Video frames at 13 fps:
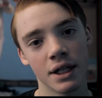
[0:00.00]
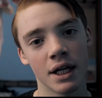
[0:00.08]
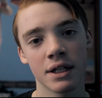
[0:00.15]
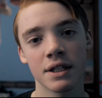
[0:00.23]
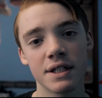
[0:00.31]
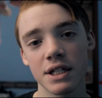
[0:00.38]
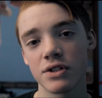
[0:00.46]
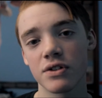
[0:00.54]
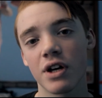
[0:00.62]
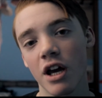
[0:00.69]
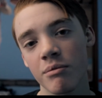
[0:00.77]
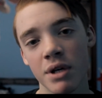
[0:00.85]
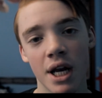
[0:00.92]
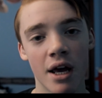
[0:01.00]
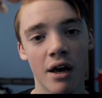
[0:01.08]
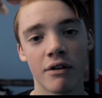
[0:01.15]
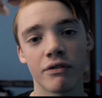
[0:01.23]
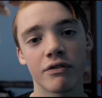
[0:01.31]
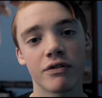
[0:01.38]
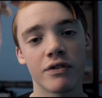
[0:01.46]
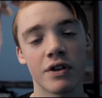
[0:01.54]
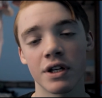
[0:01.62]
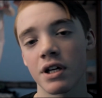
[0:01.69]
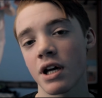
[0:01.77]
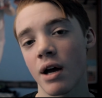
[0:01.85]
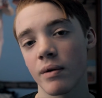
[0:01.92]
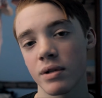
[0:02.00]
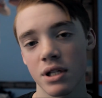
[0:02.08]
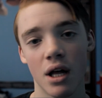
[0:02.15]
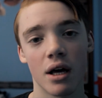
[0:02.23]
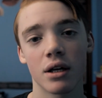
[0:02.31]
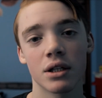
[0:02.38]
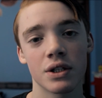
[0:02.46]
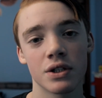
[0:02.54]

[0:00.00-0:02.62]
then the teacher gave me an F, thinking I was lying.